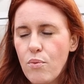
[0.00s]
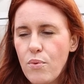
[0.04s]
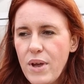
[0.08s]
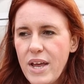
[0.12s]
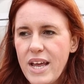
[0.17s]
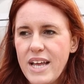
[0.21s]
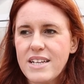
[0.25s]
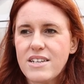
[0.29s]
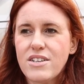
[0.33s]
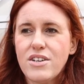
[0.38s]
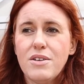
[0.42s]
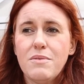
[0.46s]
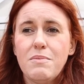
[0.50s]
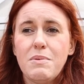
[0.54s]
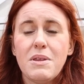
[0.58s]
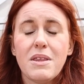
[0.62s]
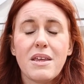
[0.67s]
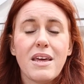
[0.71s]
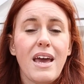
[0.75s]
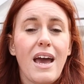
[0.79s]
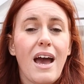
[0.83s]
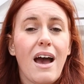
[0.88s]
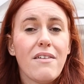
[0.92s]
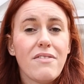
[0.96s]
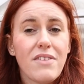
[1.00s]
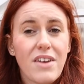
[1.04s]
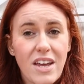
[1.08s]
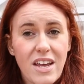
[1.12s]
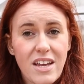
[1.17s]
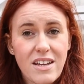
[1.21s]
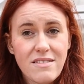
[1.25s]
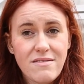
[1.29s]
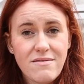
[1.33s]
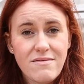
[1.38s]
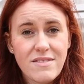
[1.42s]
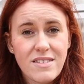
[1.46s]
it could be the
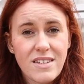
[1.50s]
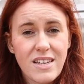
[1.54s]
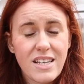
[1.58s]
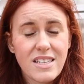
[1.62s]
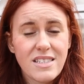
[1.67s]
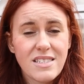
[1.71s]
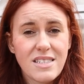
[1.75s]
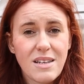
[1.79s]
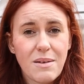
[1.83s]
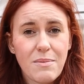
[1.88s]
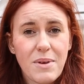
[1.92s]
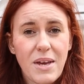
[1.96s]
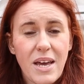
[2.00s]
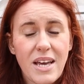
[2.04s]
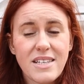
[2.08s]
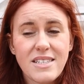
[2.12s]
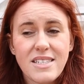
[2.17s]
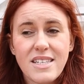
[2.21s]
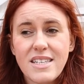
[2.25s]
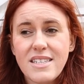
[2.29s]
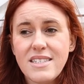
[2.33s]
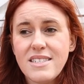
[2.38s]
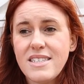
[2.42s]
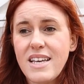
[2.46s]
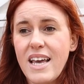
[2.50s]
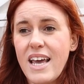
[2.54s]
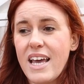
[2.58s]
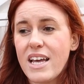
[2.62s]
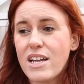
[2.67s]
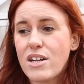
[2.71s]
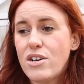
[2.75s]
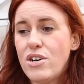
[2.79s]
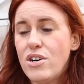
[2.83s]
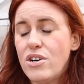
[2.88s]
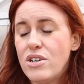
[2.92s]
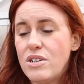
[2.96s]
caffeine in some cases.
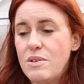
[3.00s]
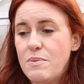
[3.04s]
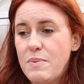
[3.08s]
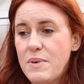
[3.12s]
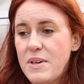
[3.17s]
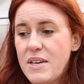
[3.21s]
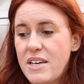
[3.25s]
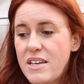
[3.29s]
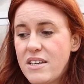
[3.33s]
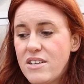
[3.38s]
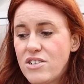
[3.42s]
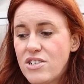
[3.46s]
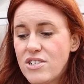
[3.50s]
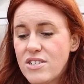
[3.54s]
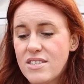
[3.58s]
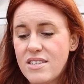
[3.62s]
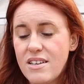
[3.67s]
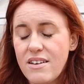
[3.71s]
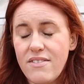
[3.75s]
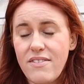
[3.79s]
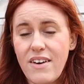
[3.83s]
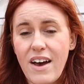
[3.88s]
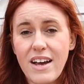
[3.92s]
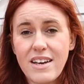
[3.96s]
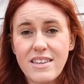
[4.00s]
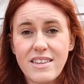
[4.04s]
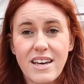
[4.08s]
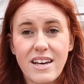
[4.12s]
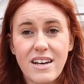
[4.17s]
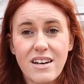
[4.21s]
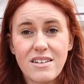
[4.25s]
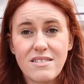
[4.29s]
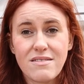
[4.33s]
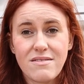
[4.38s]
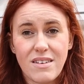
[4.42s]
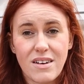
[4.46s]
It could be just the fact that
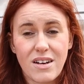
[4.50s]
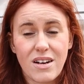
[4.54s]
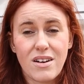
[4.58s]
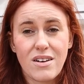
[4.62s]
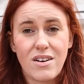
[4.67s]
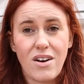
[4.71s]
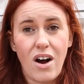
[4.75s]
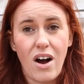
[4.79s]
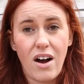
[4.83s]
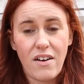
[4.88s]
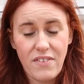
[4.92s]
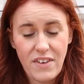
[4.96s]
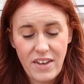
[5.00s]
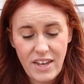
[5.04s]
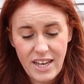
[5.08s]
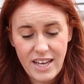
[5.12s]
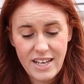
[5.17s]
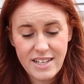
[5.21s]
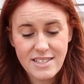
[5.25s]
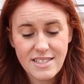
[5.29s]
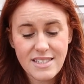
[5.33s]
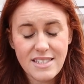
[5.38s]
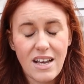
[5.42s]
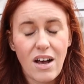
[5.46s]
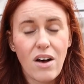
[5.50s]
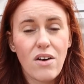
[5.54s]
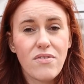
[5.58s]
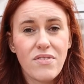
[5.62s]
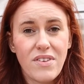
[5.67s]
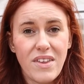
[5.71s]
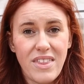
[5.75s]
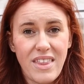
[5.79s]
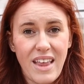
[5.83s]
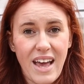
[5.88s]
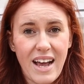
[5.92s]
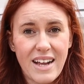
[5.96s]
the coffee itself
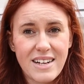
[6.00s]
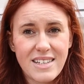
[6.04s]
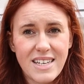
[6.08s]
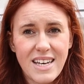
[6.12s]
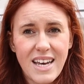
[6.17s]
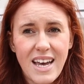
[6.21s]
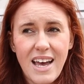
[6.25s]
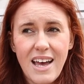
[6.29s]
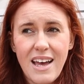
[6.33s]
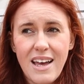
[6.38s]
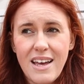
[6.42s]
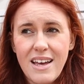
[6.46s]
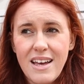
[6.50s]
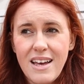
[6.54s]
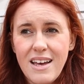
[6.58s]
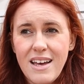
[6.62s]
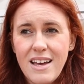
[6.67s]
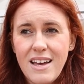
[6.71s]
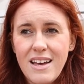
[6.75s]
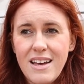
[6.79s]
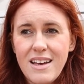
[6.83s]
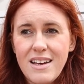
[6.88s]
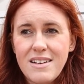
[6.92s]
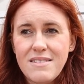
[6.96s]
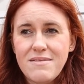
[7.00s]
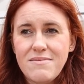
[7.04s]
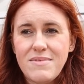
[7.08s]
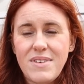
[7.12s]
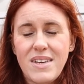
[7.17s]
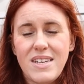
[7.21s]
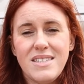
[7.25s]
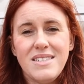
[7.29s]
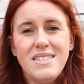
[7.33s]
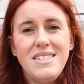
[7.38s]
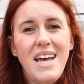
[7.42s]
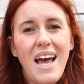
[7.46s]
in that
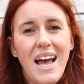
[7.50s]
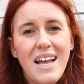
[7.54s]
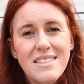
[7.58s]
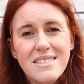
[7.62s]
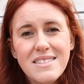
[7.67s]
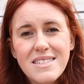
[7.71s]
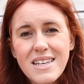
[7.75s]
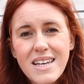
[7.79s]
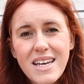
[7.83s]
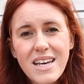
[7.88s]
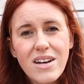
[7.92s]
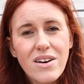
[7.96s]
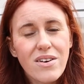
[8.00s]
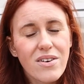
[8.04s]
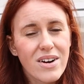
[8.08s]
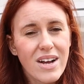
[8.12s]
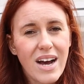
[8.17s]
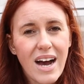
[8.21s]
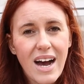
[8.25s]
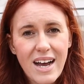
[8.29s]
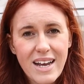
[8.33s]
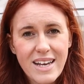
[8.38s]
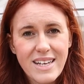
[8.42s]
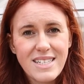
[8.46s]
intensity or in a high